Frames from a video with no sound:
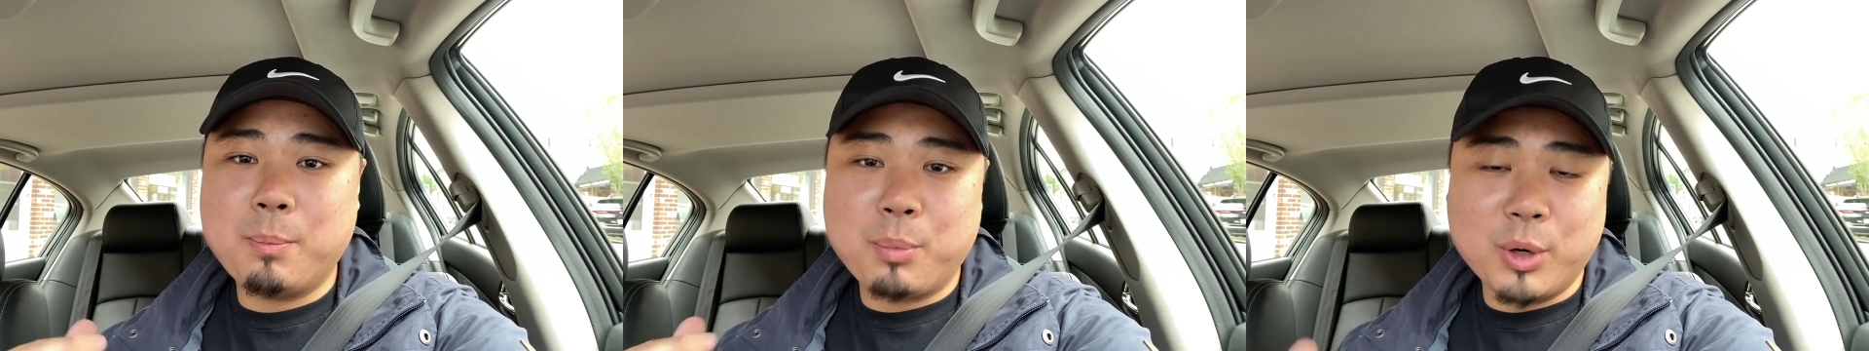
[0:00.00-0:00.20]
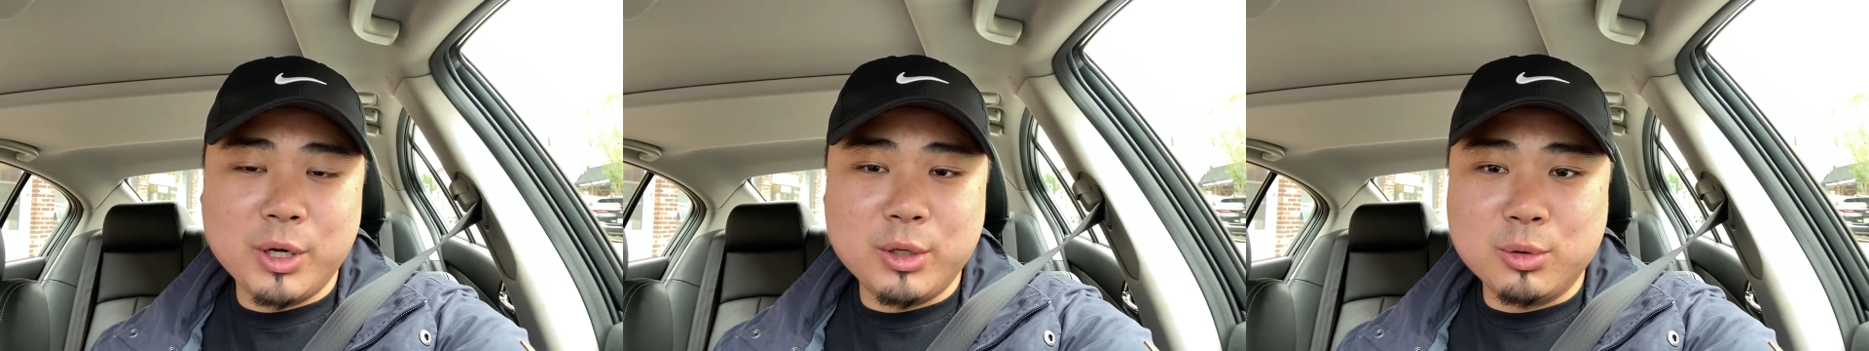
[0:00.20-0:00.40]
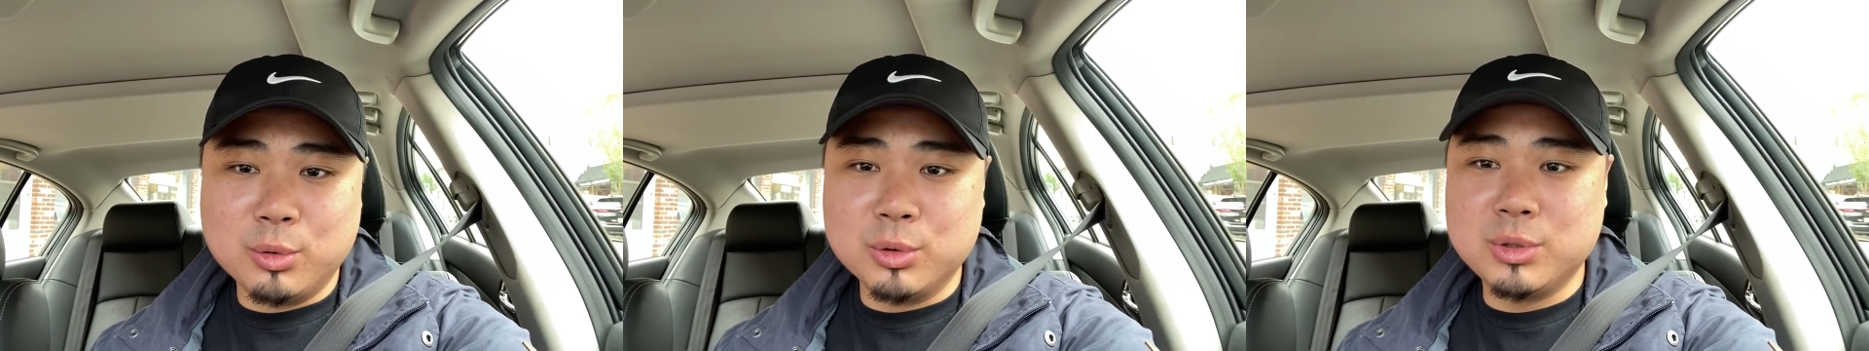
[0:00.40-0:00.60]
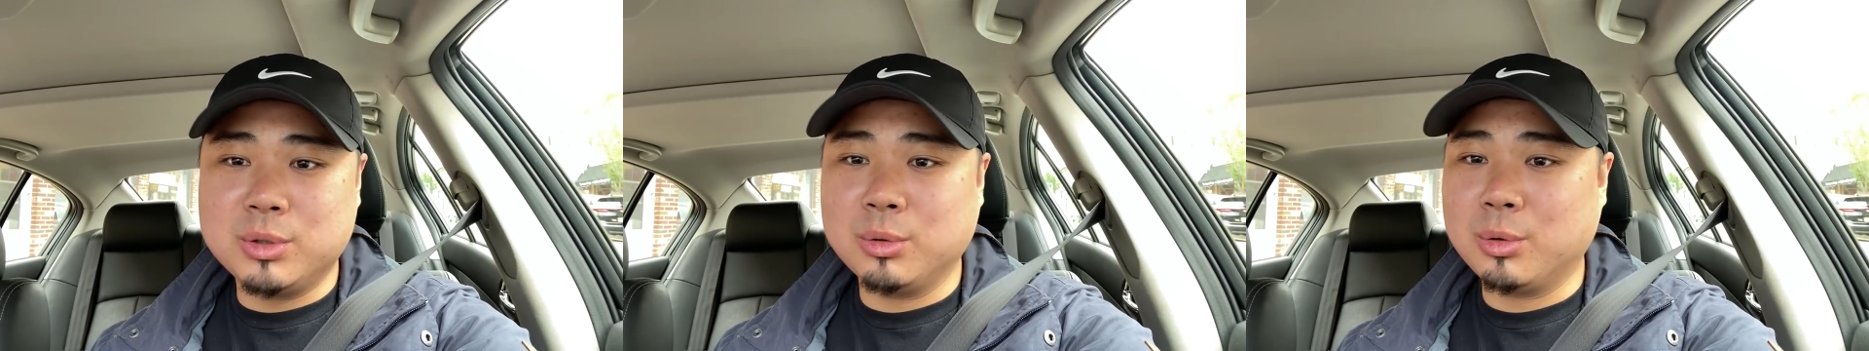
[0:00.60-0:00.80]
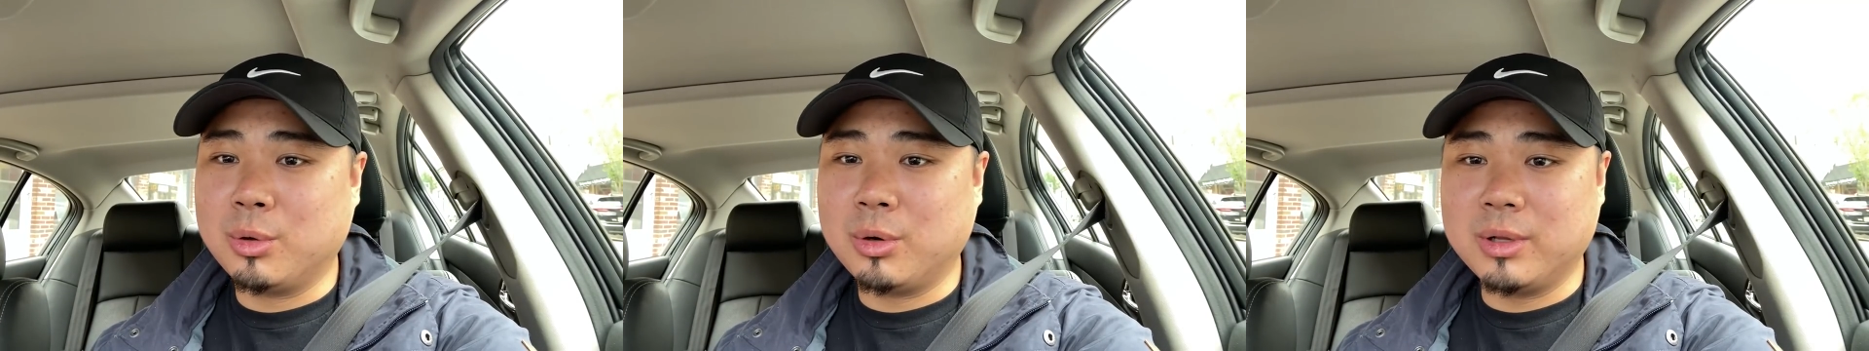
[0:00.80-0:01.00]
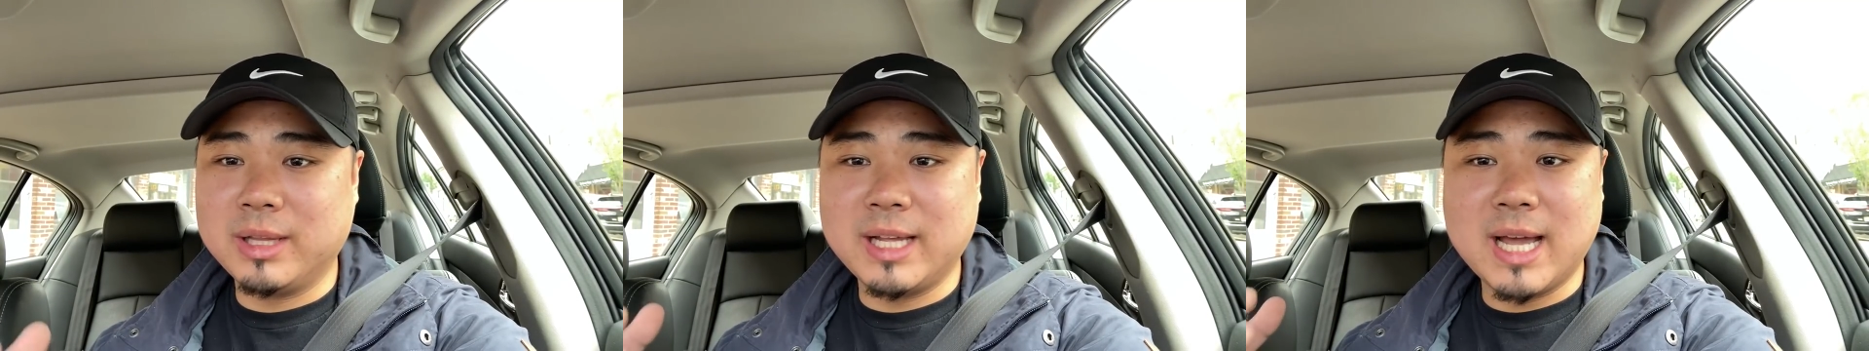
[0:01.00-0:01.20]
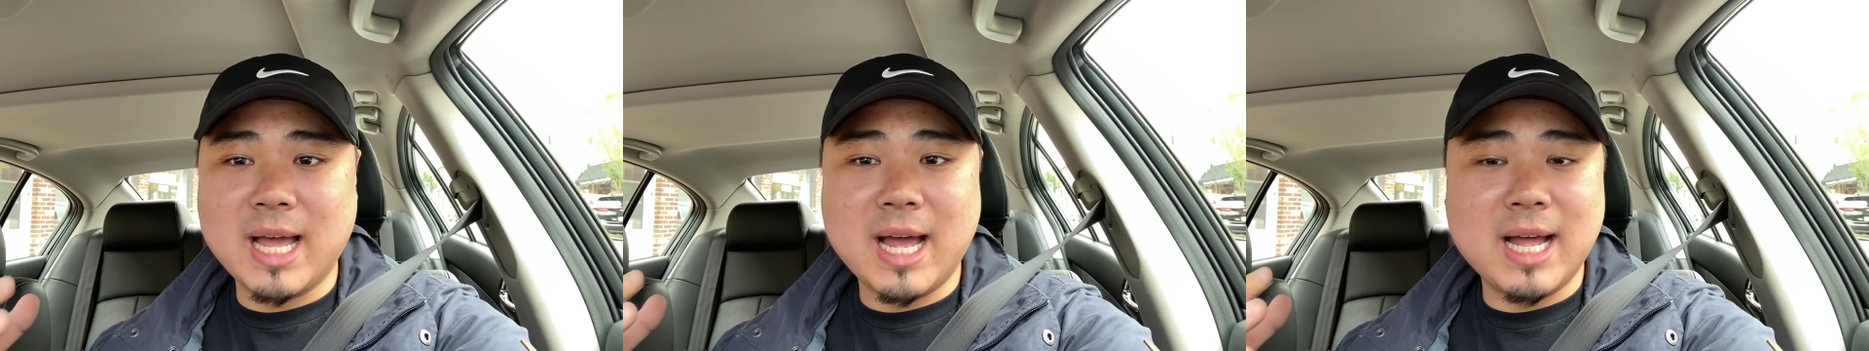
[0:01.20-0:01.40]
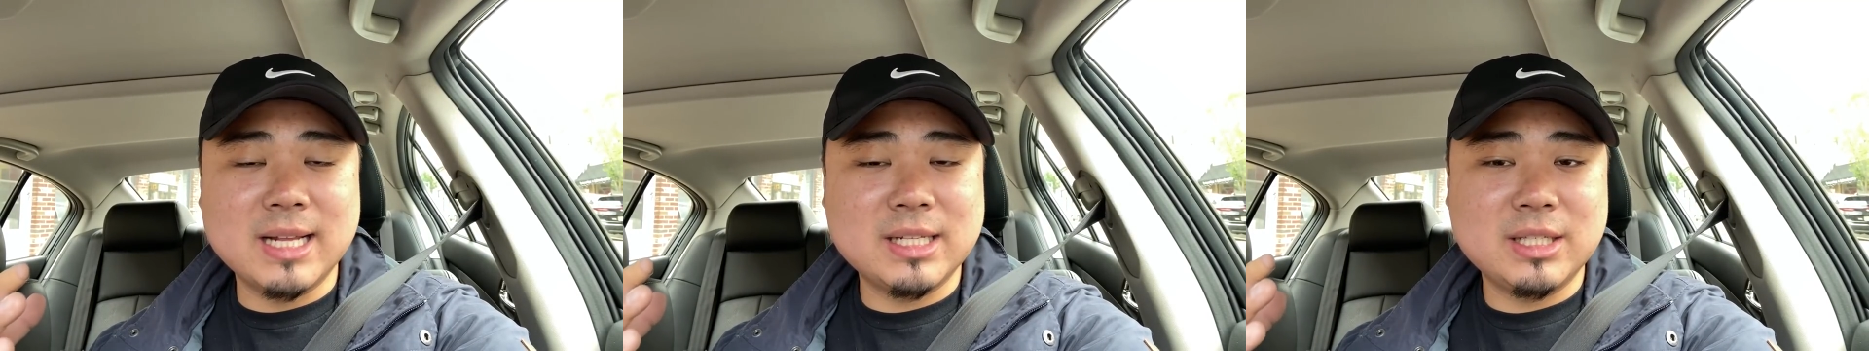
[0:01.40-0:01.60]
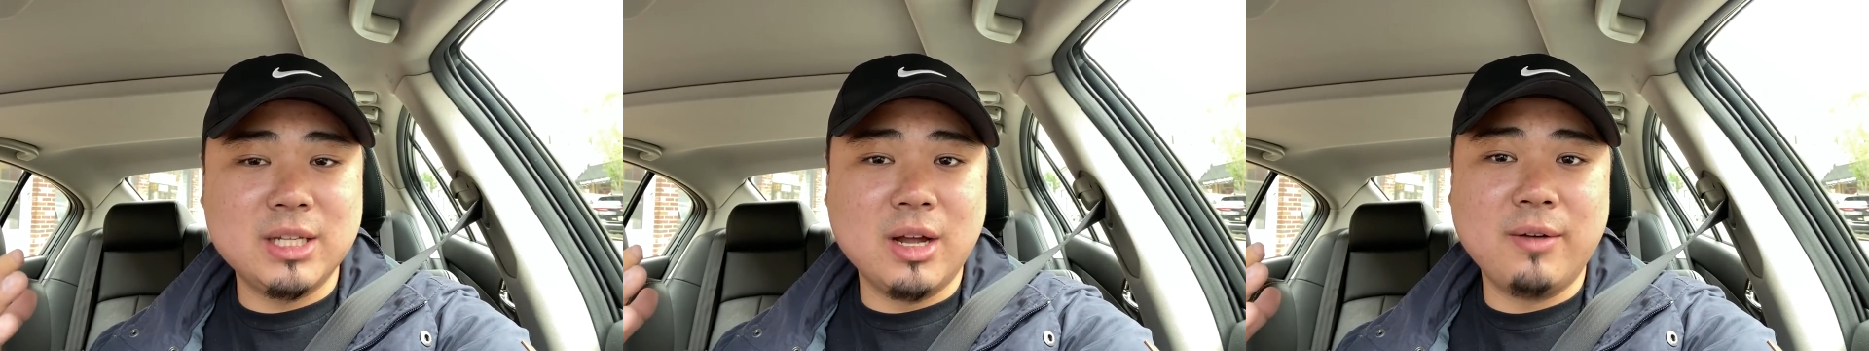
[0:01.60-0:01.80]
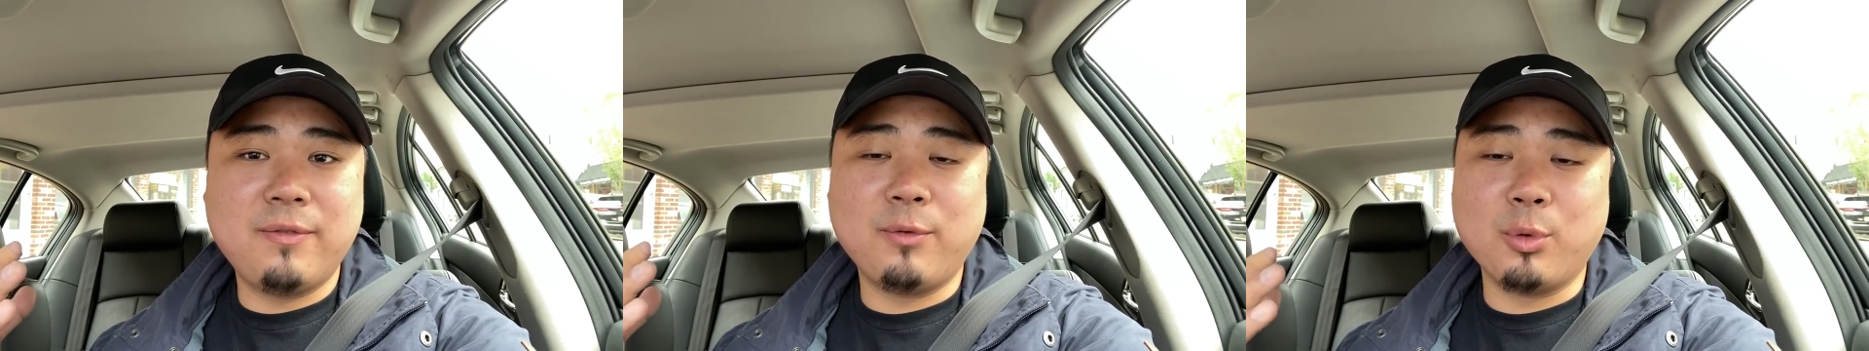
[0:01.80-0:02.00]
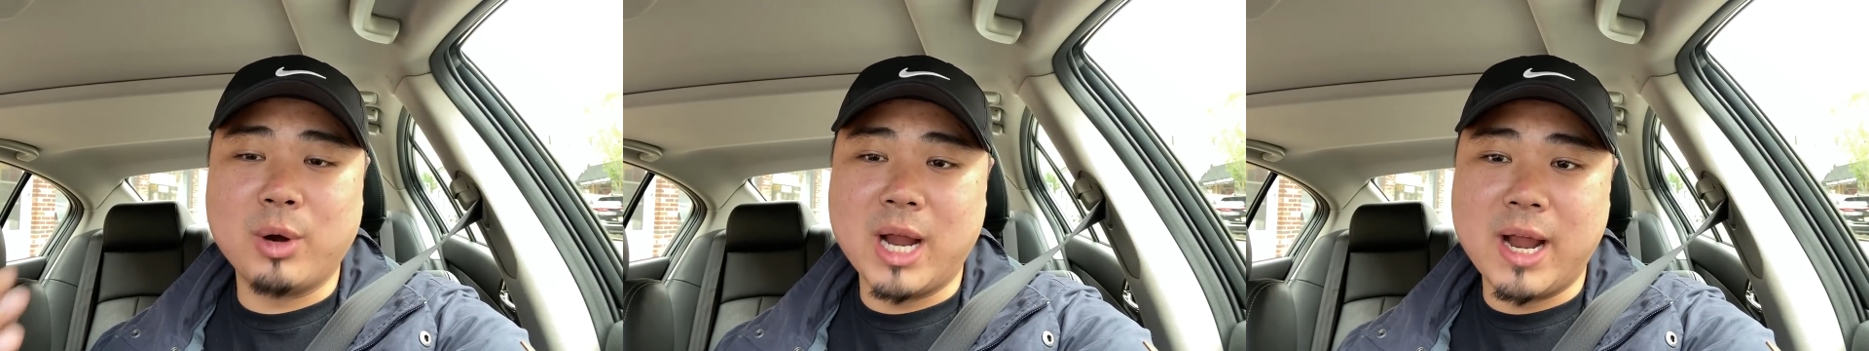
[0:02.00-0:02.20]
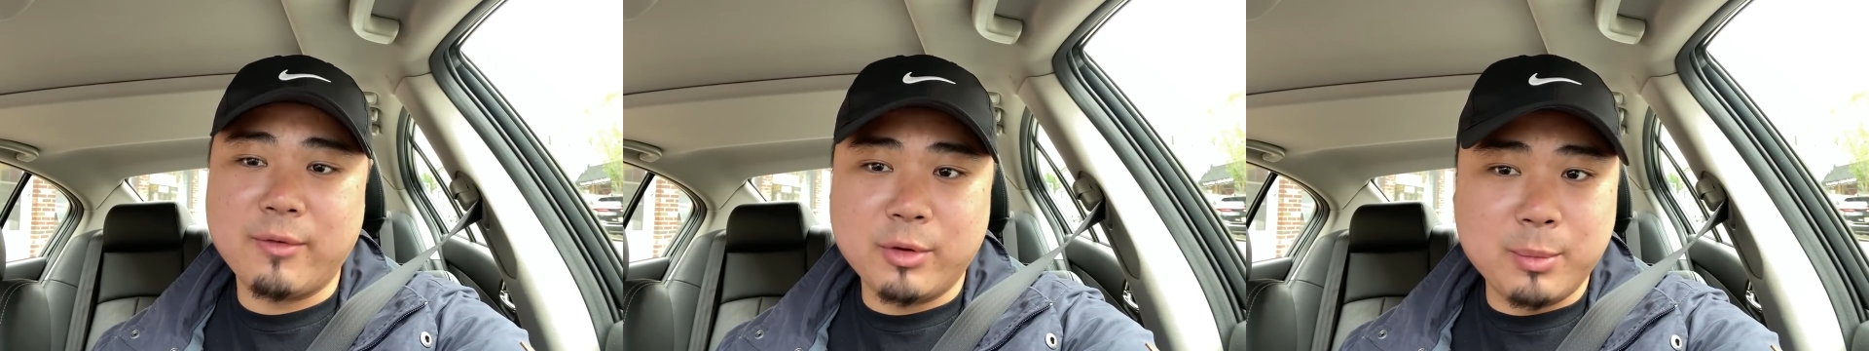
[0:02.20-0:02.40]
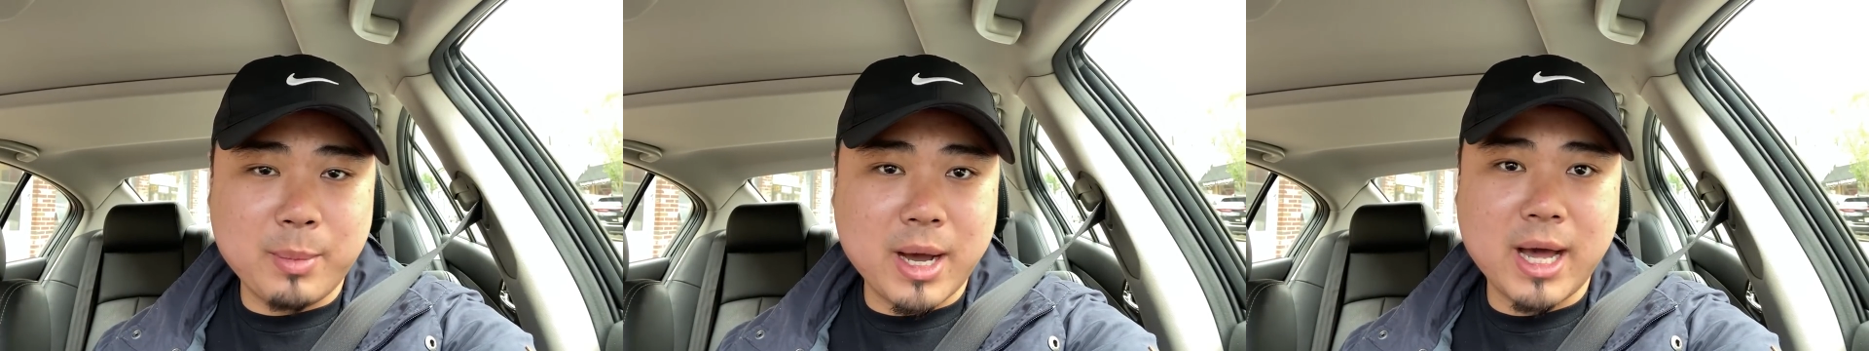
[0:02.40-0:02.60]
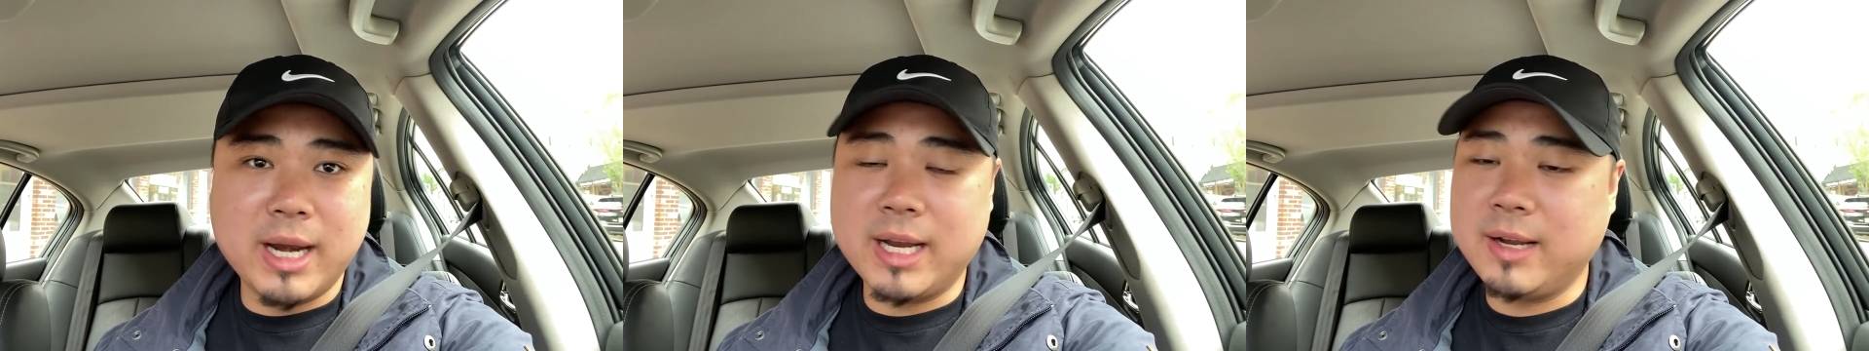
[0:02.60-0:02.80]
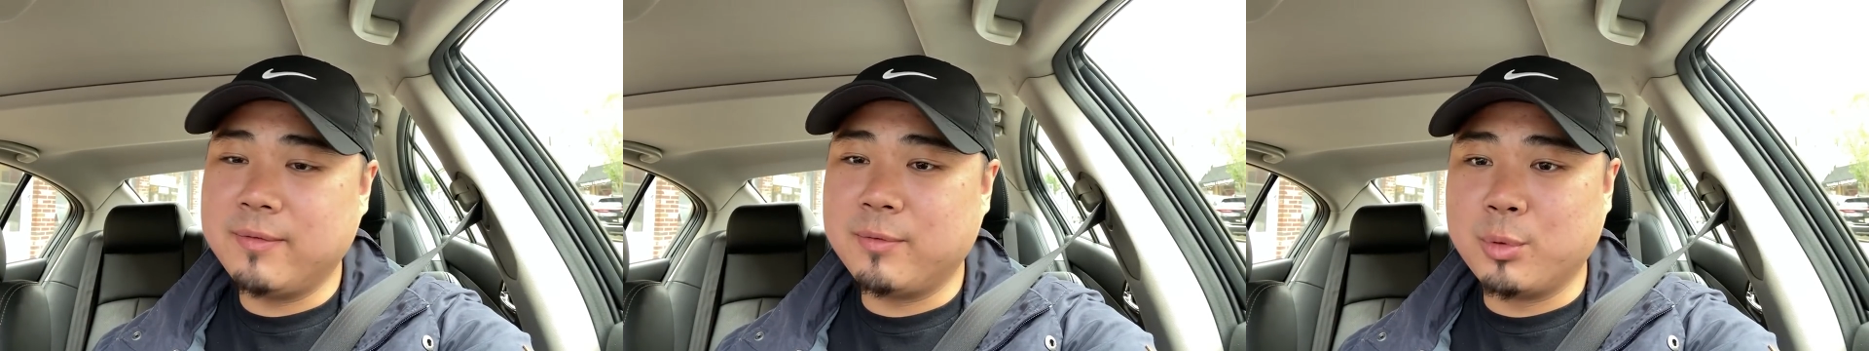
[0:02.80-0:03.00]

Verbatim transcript: Pretty cool store. They got stuff for everybody,